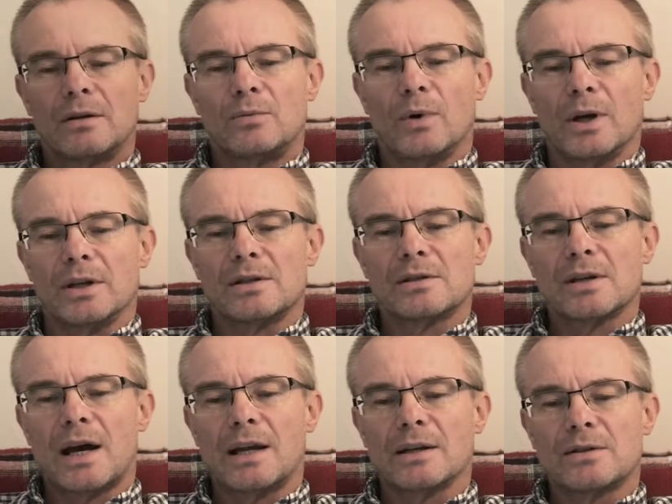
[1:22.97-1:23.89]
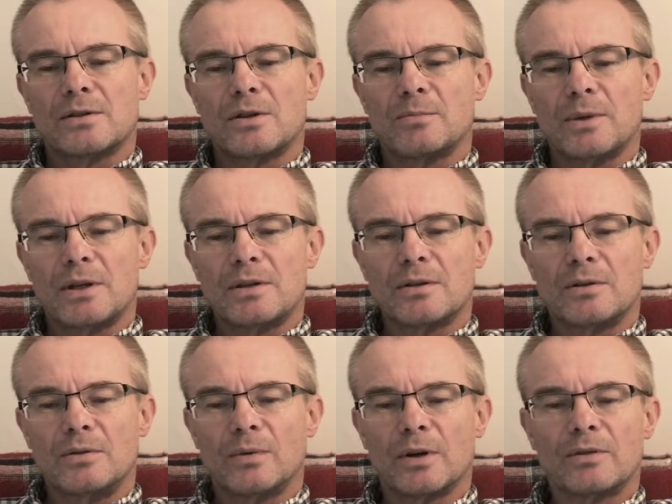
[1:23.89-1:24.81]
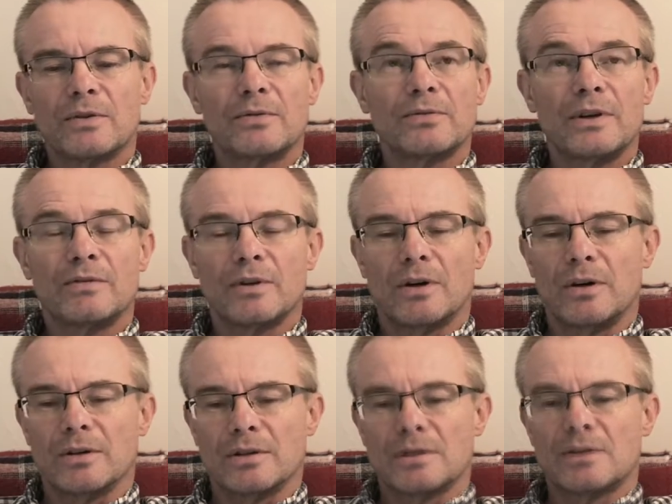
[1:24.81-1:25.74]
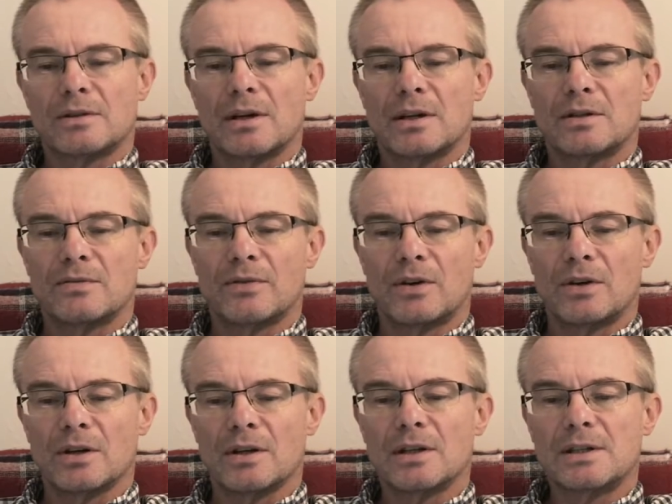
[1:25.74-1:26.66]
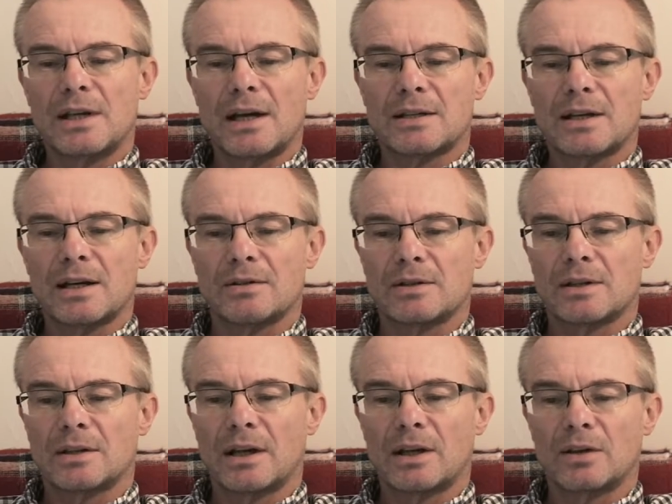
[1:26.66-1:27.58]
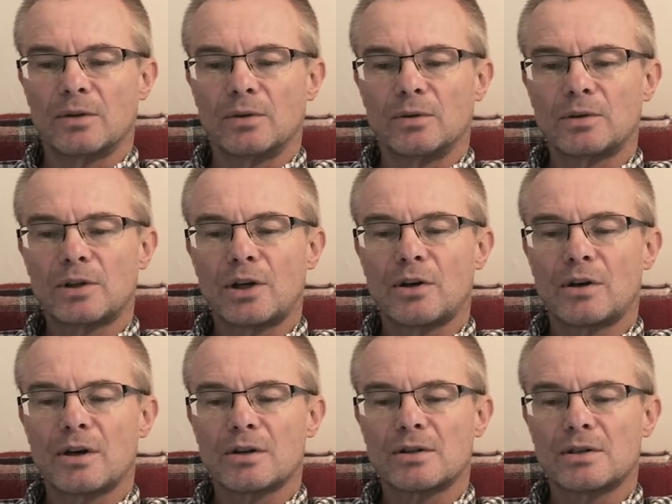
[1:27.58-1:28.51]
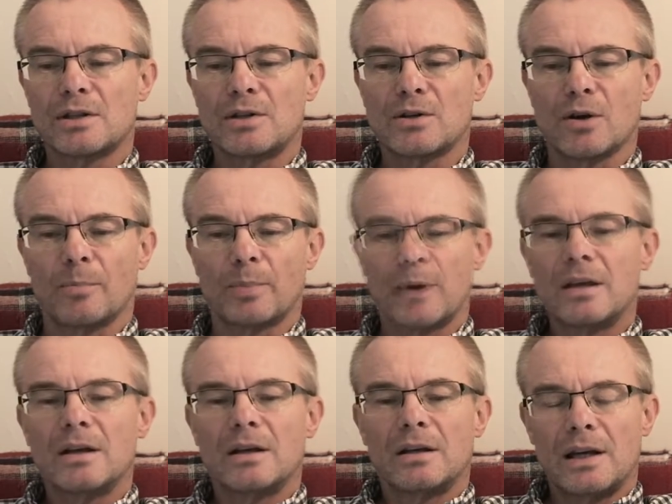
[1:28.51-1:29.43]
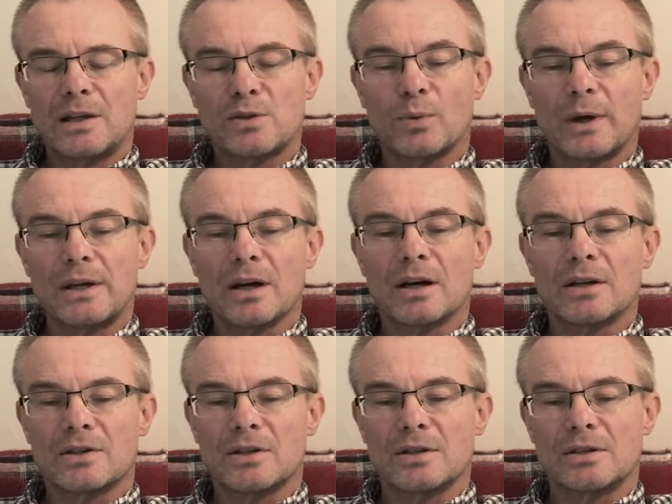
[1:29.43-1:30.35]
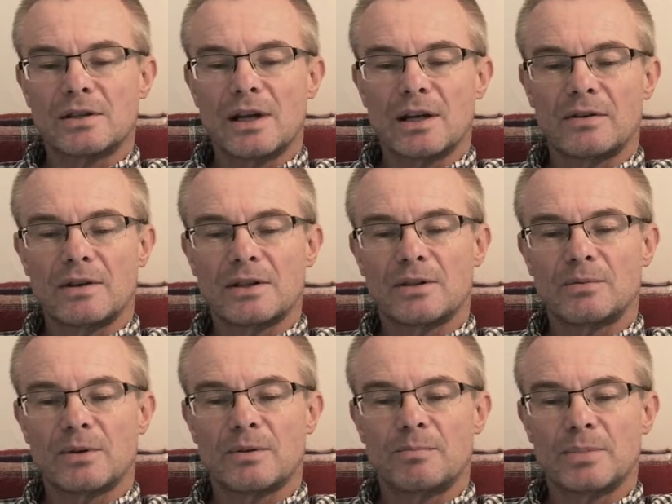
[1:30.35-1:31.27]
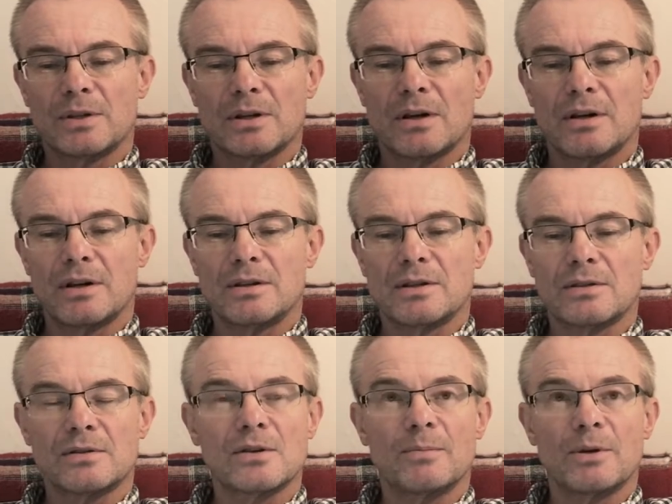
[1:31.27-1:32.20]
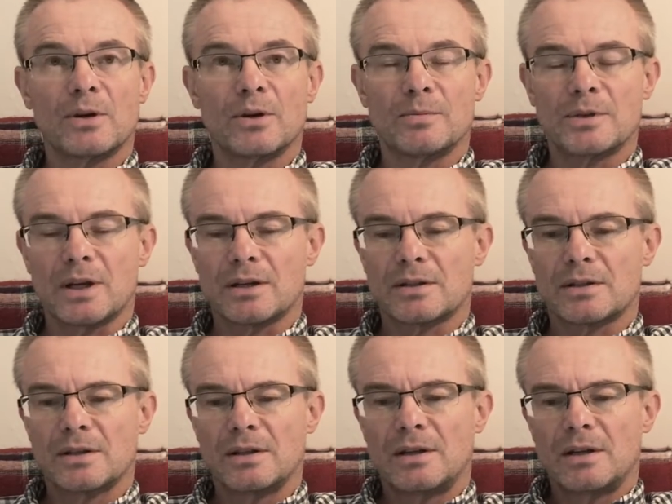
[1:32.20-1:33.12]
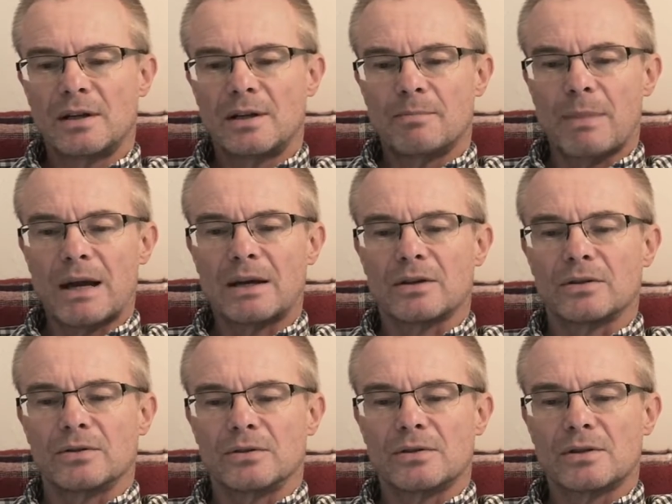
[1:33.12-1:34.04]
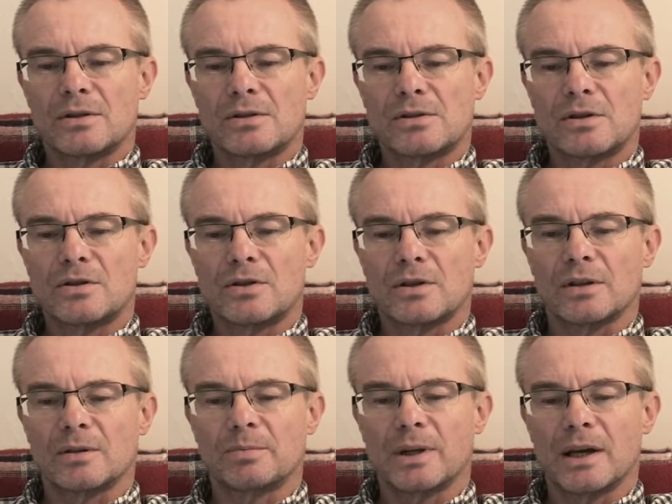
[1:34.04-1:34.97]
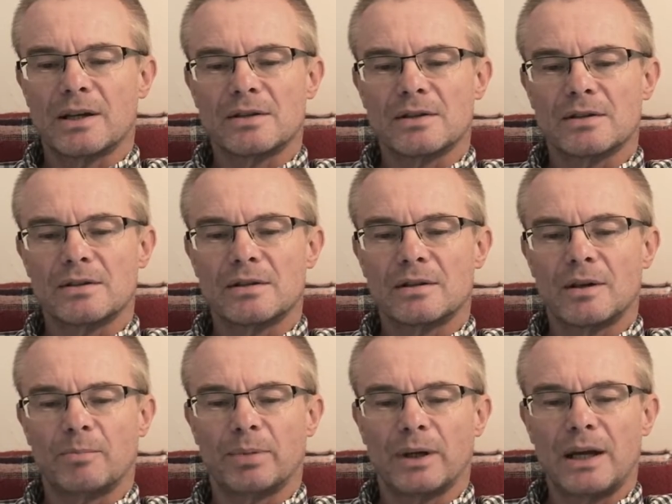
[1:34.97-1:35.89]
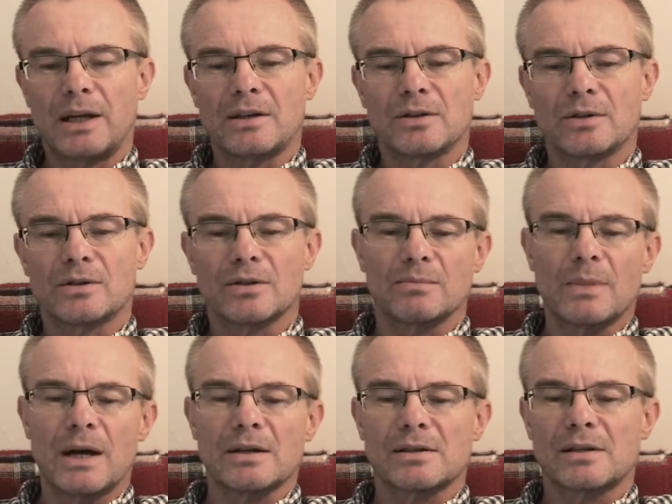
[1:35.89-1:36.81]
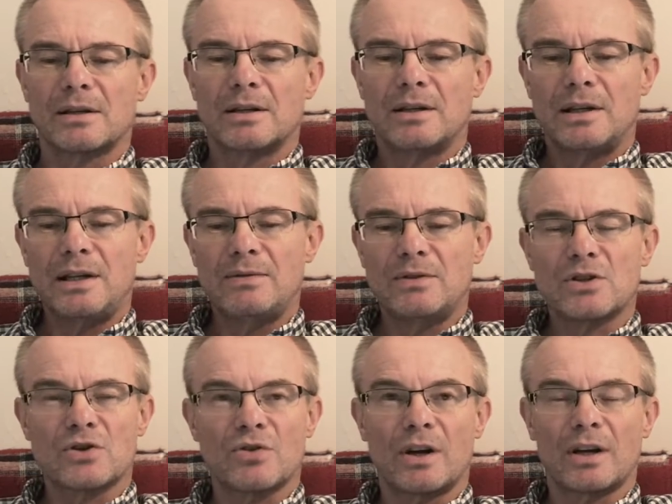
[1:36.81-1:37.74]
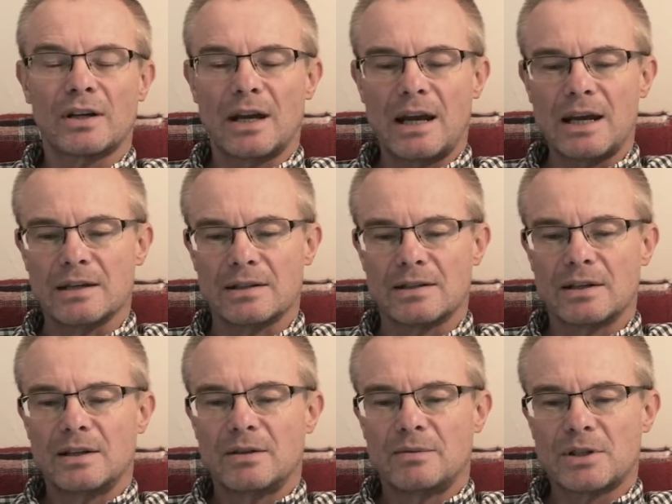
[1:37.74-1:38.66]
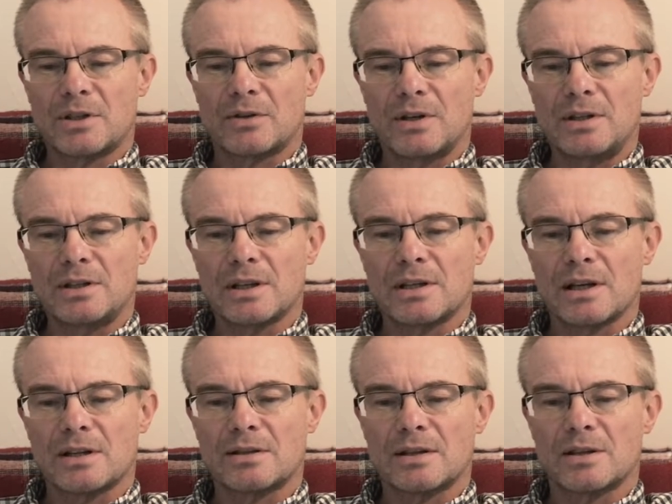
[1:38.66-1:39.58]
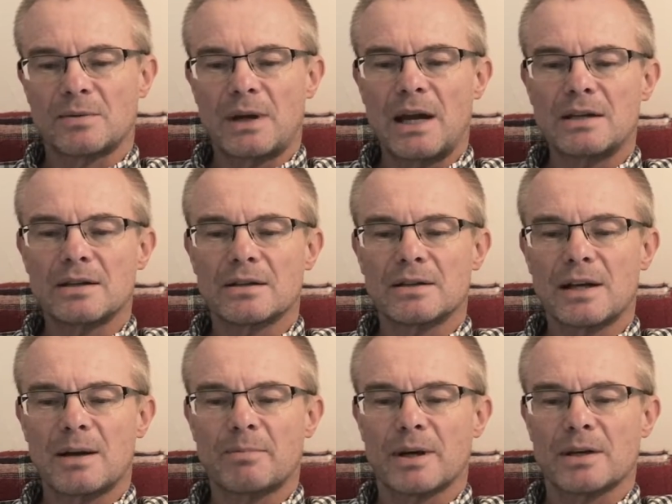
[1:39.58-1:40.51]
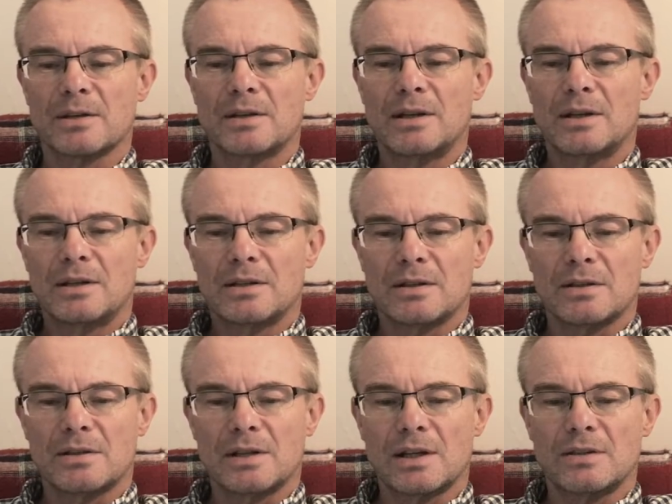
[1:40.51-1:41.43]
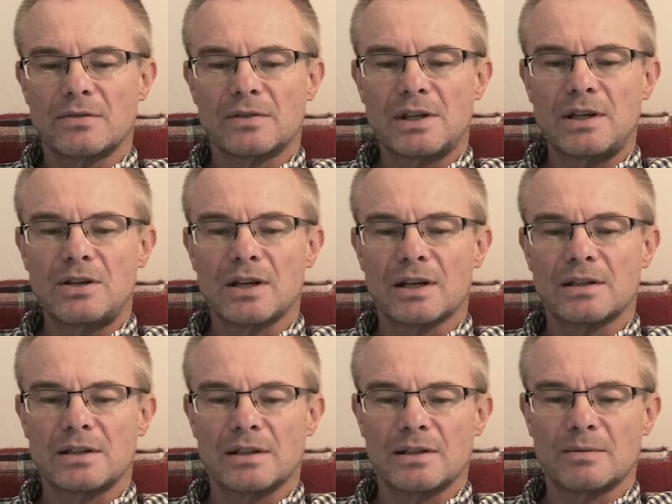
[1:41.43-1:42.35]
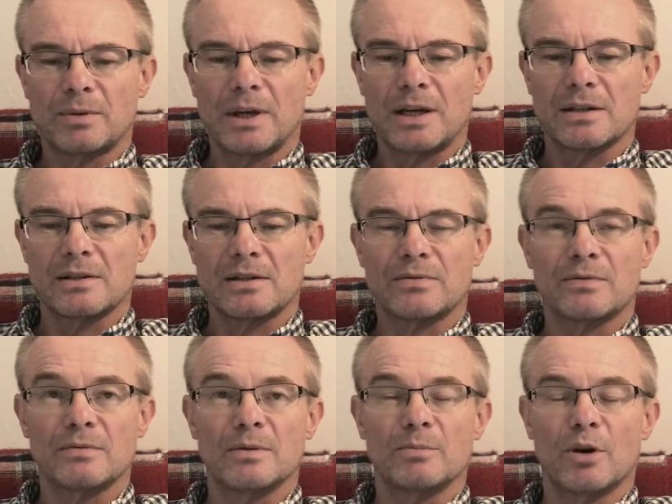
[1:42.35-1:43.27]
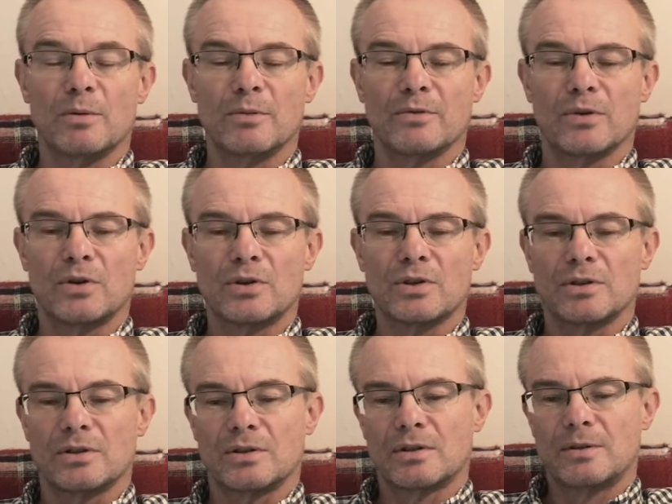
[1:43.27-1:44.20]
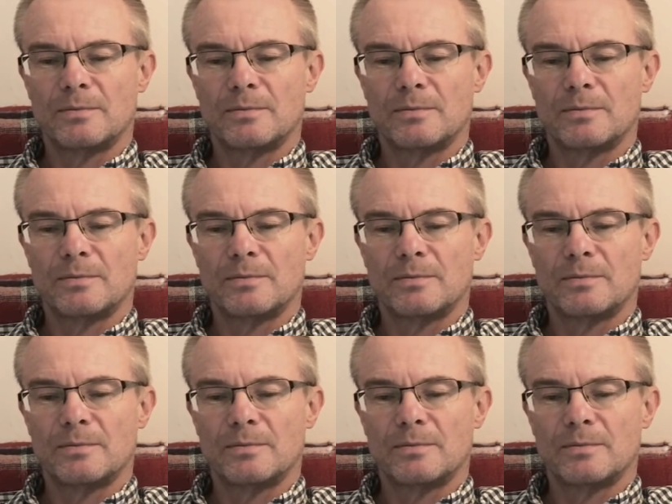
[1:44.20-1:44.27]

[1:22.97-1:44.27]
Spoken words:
Once Alice took me to one of her favourite haunts, a taverna decked out like an old curiosity shop, its white arches decorated with bizarre and disturbing objects. Manacles, surgical appliances, a plague doctor mask, even shrunken heads, which grinned at us as we ate our tapas to the sound of sea shanties played as if from the bottom of oceans.